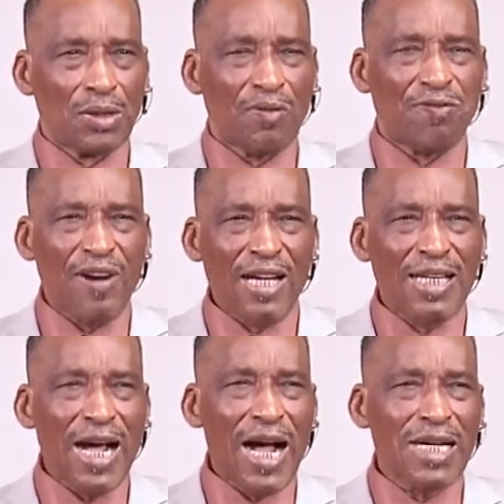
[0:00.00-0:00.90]
The
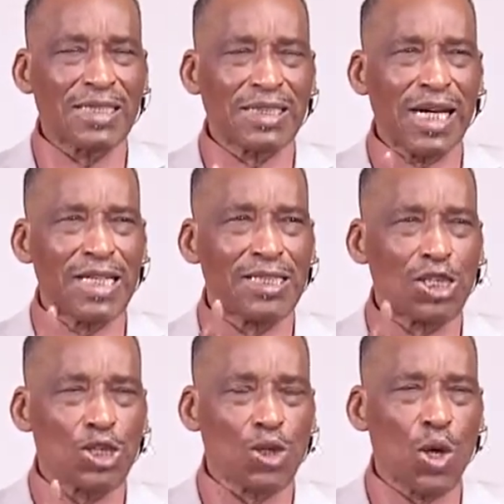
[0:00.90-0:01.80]
Father and
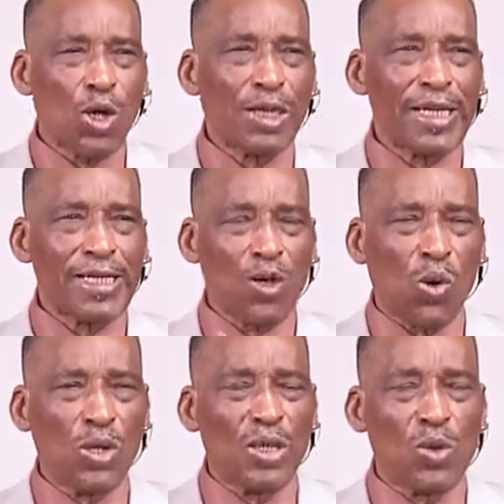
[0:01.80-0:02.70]
the Son and the
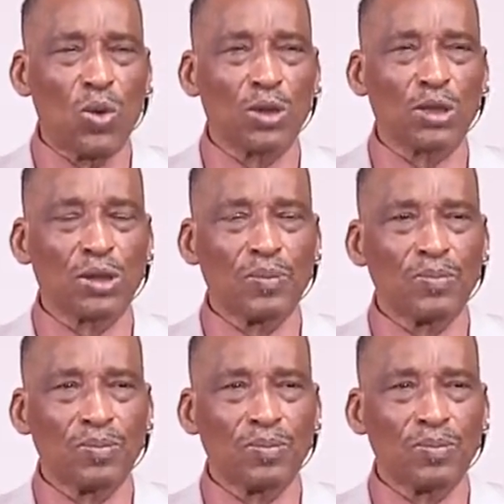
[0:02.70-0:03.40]
Holy Ghost